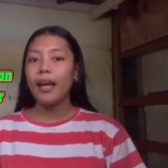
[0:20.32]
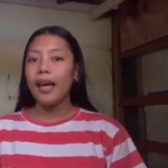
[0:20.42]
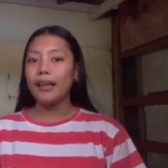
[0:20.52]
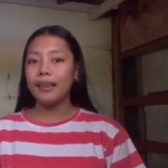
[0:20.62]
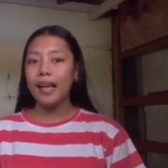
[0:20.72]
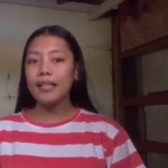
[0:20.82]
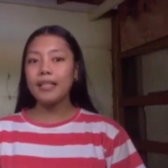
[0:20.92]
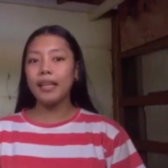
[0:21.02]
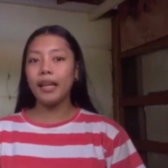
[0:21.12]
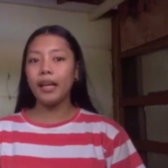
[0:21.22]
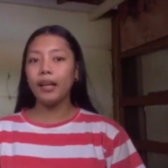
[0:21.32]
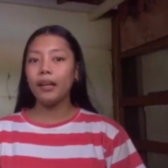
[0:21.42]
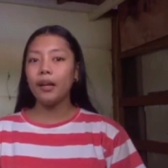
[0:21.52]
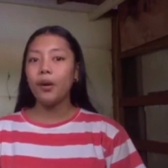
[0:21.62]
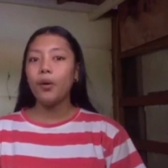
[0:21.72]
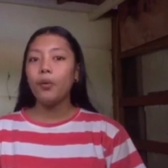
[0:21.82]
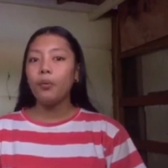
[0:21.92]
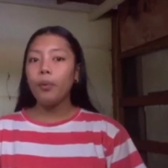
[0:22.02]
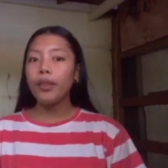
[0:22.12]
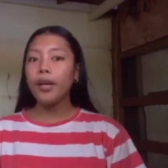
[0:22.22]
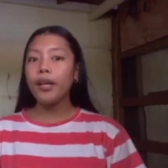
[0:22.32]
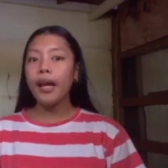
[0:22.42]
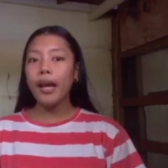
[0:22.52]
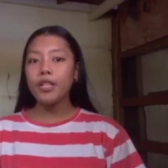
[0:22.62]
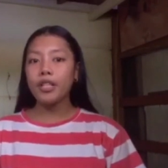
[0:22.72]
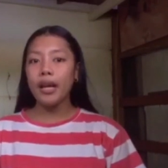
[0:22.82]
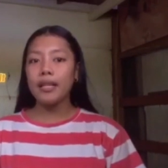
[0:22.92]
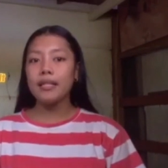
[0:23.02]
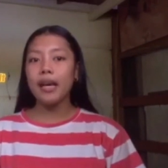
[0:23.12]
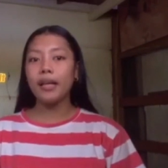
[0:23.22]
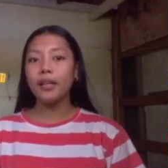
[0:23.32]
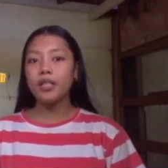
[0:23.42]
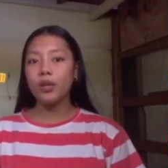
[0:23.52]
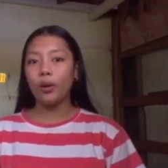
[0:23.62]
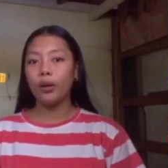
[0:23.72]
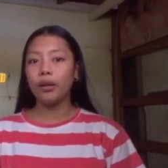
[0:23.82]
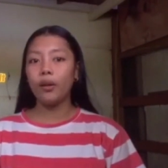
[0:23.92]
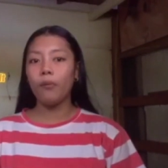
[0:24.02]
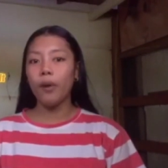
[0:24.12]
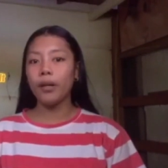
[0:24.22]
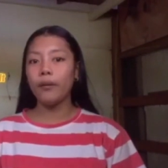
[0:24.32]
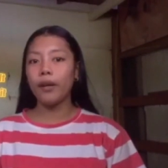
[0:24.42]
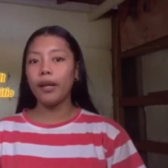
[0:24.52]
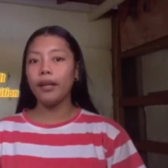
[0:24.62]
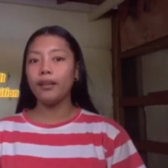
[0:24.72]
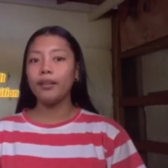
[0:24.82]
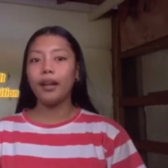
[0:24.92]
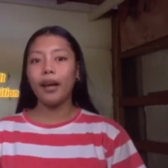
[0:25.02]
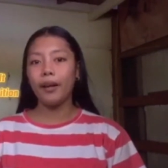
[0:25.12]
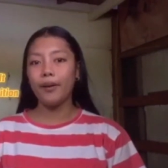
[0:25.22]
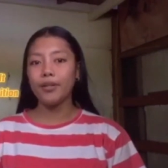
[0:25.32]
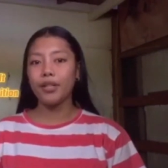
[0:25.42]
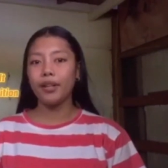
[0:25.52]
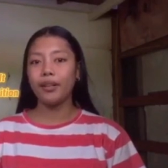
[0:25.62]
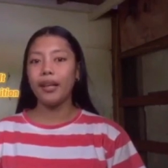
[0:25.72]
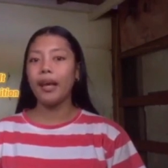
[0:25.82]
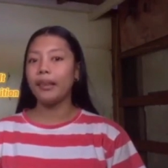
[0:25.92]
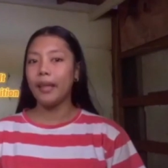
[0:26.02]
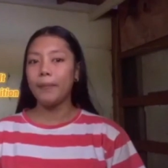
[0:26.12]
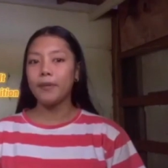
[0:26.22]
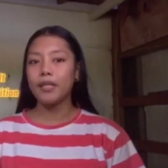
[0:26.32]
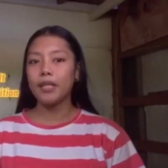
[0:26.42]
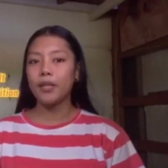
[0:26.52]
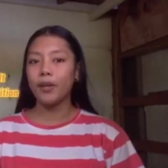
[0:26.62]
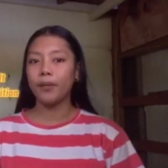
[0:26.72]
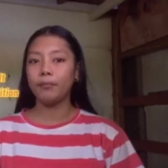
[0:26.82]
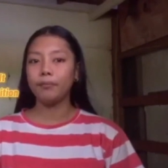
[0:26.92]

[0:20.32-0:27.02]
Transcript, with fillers: And lastly, what are the agents and result of weathering, erosion, and deposition?